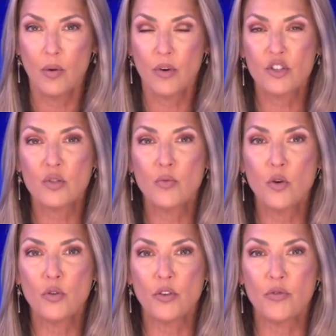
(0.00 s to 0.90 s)
well,
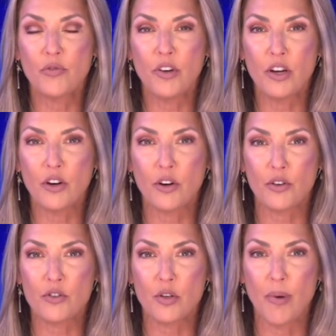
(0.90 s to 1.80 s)
smooth
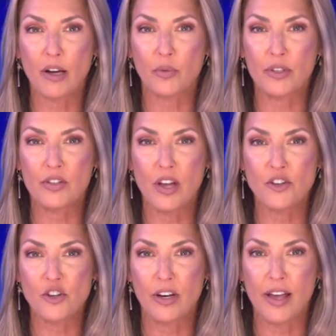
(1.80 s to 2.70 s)
fears about a
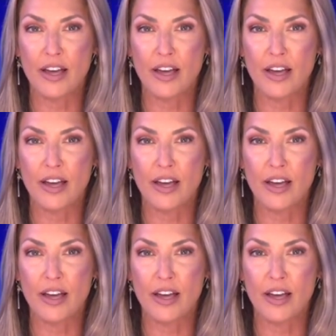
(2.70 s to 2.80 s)
recession